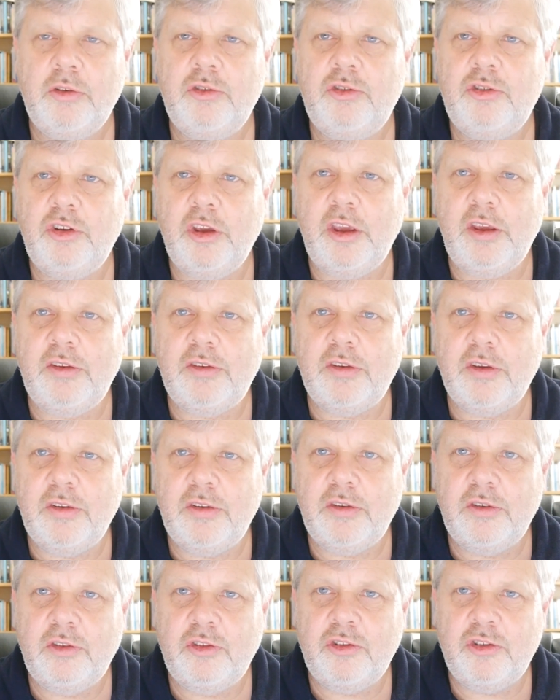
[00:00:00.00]

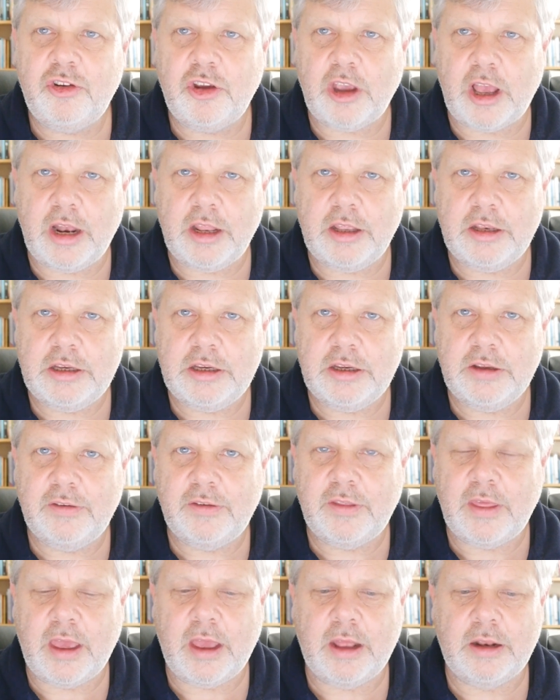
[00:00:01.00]
Jesus challenges
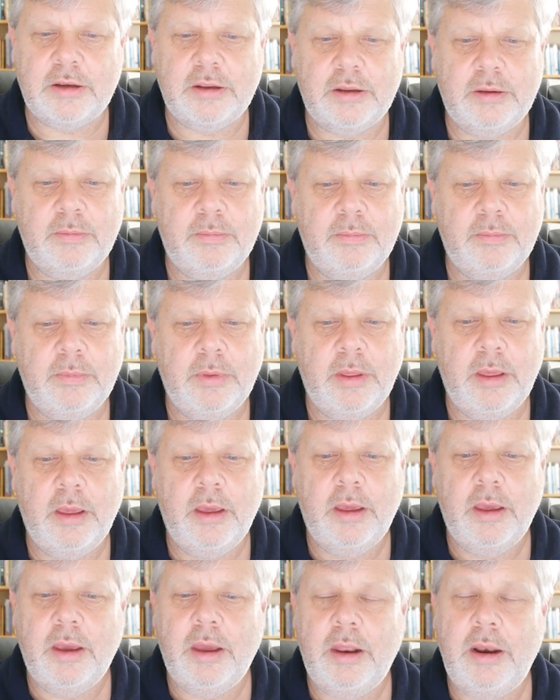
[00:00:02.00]
that,
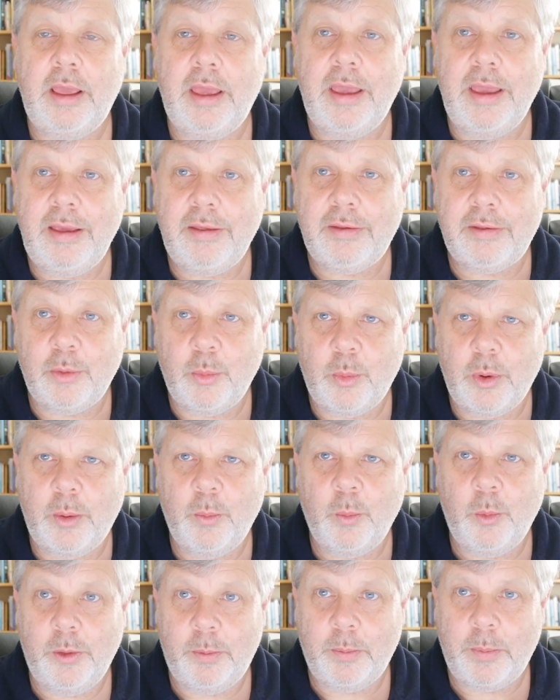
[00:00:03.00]
and he's the
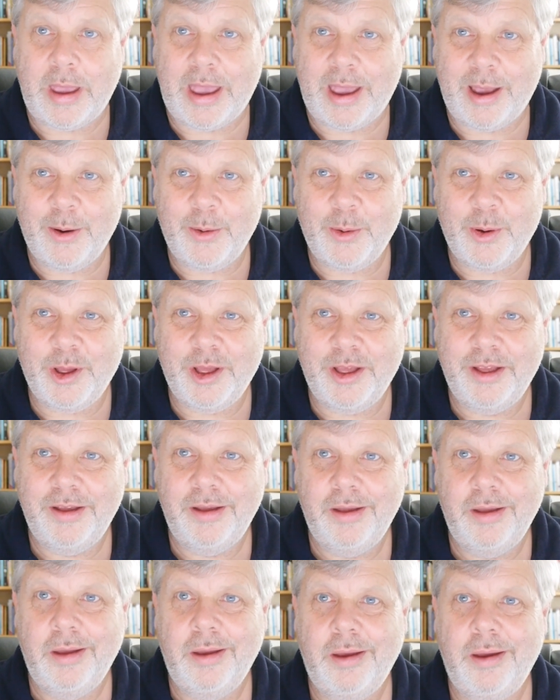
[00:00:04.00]
one with power,
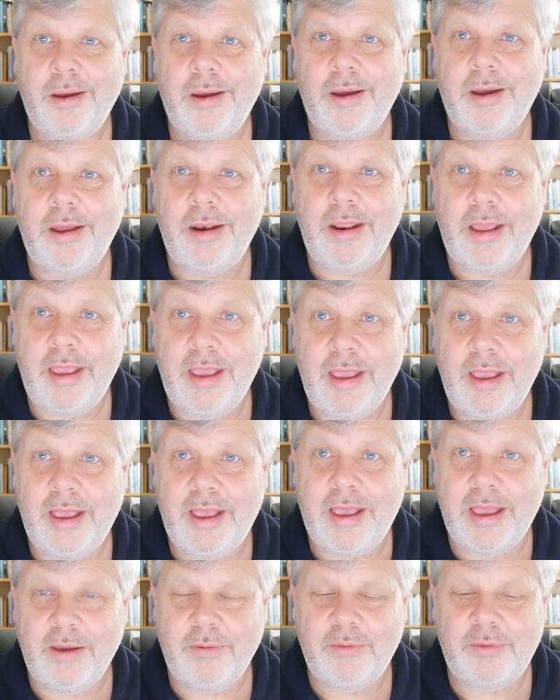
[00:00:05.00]
and he
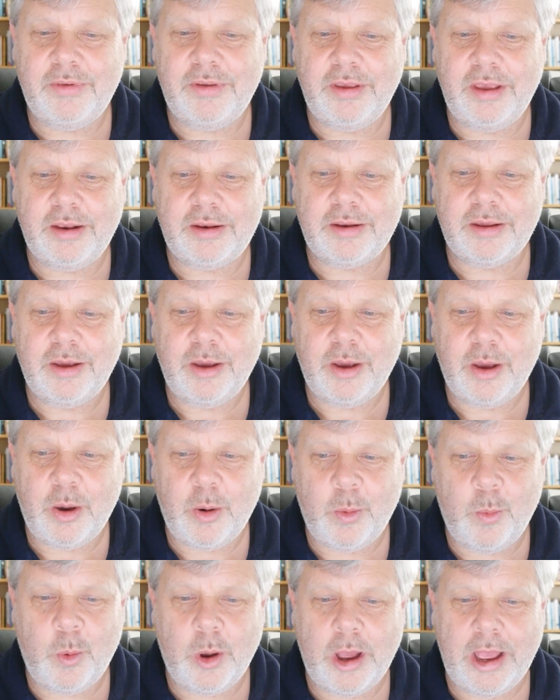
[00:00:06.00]
gives it
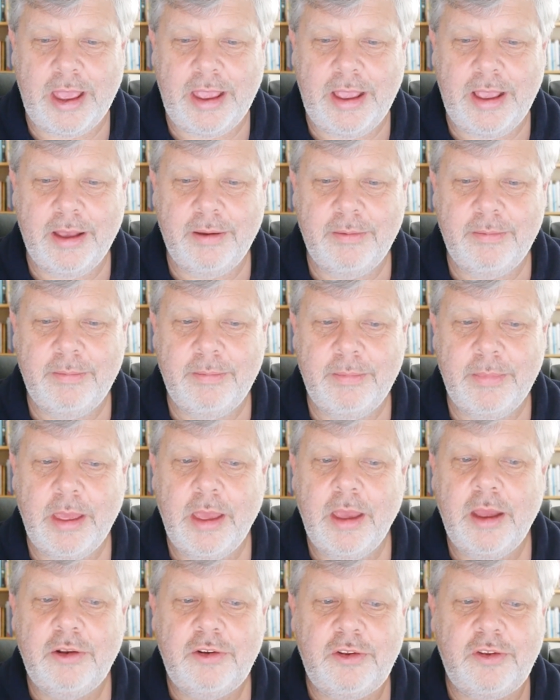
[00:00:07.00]
away.
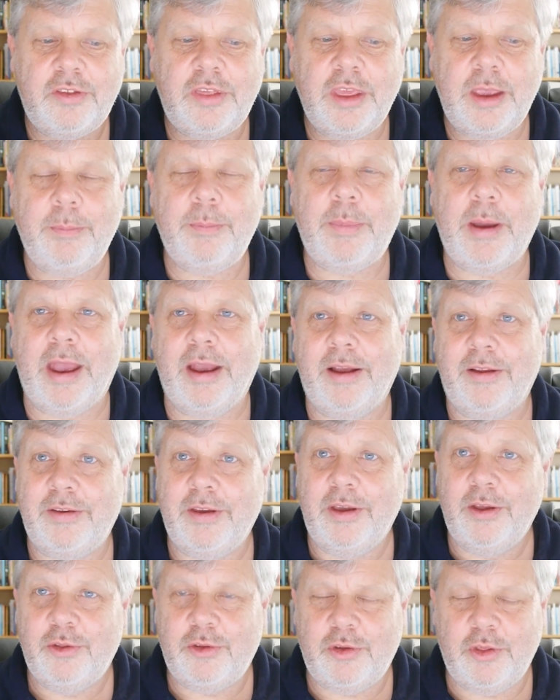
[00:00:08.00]
Just think back
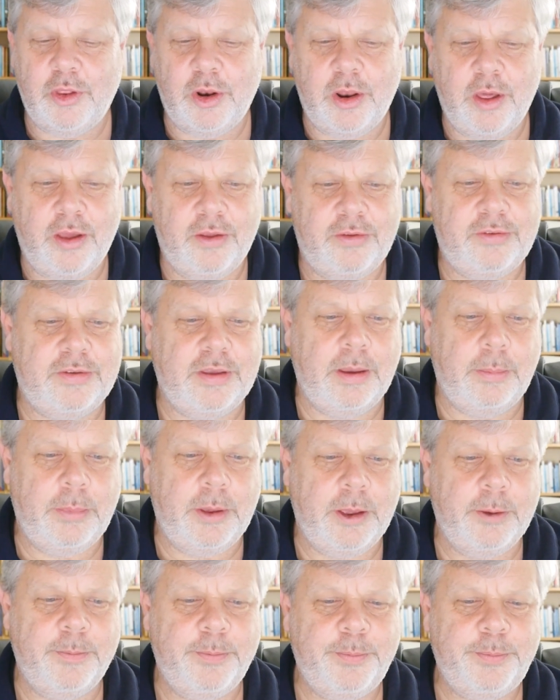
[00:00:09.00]
to the Last
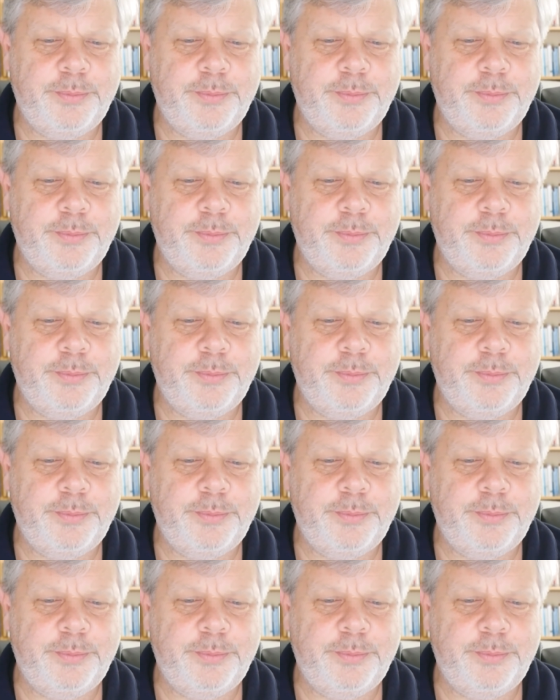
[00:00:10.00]
Supper.